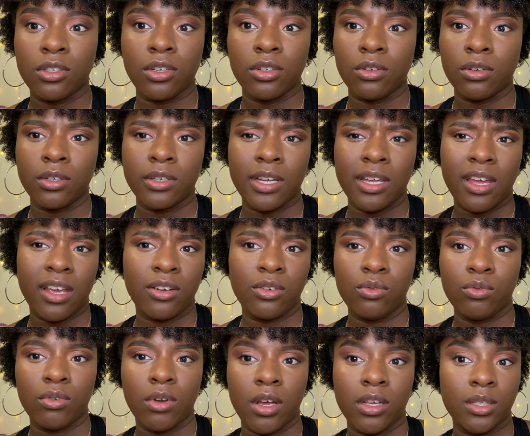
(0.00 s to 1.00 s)
learn that I
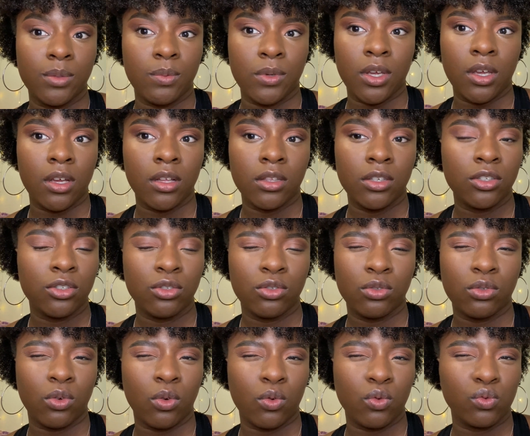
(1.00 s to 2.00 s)
do not speak
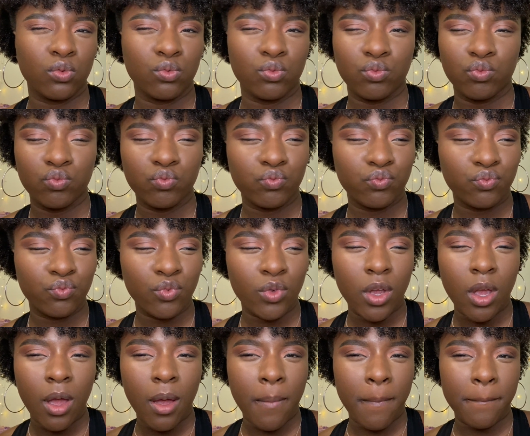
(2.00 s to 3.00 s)
English. So
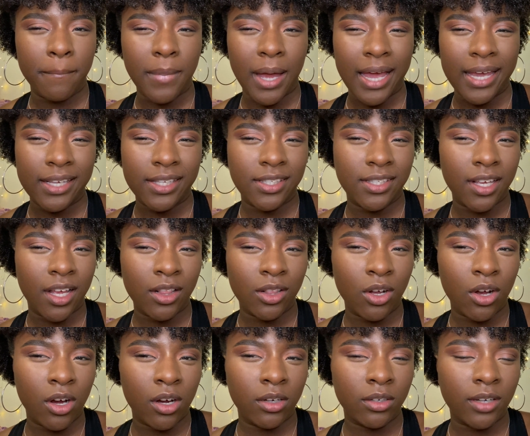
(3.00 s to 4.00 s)
my
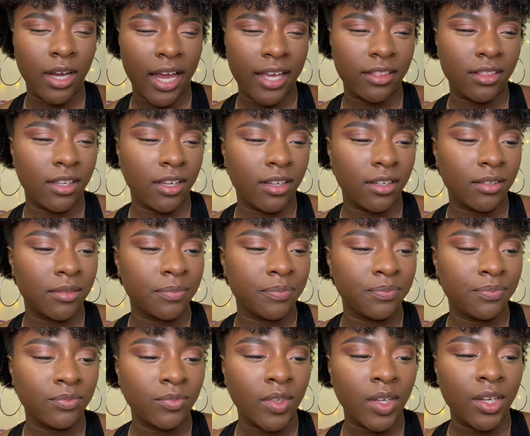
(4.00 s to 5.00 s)
Cellar, I think,
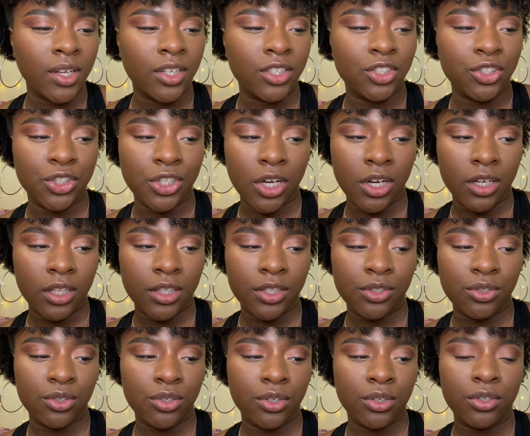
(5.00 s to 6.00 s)
gel
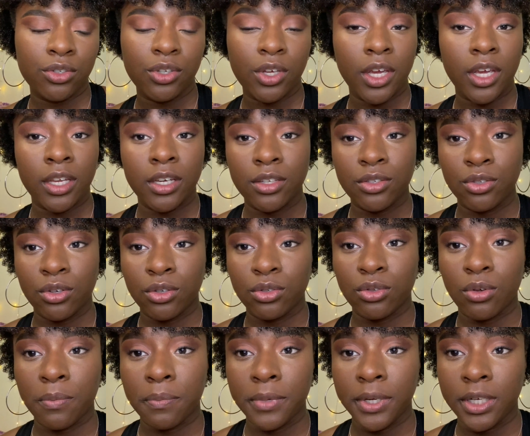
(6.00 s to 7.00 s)
cleanser, and it's
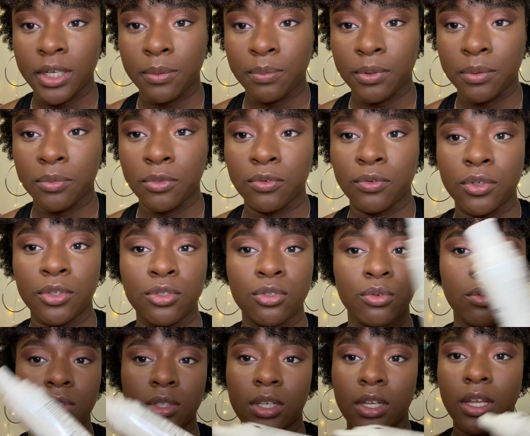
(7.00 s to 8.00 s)
also makeup remover,
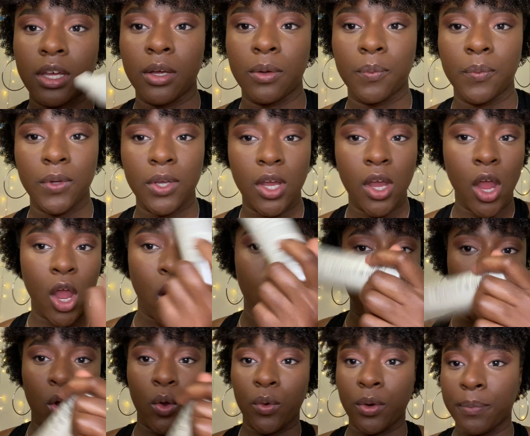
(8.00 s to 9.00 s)
so it's gonna help me
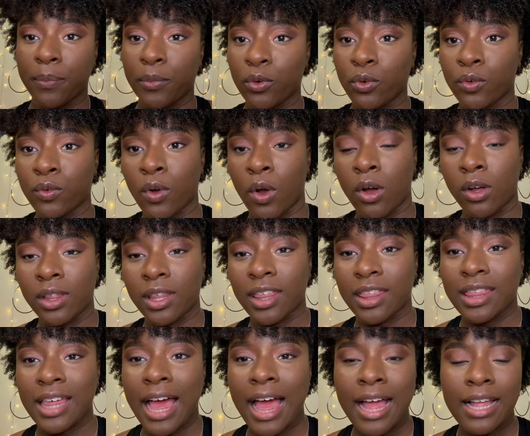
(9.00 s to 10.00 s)
remove all
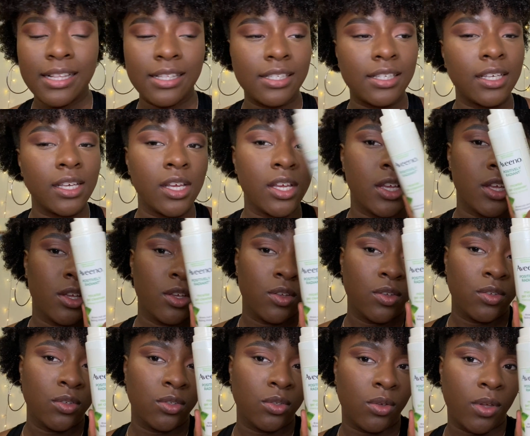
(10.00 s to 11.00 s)
of that.
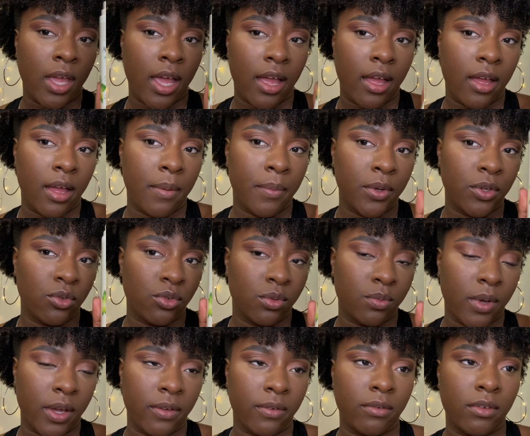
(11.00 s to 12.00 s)
So yeah, I'm gonna use
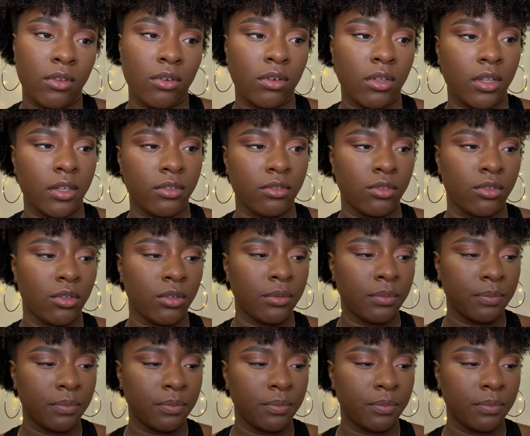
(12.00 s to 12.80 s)
my Vino cleanser.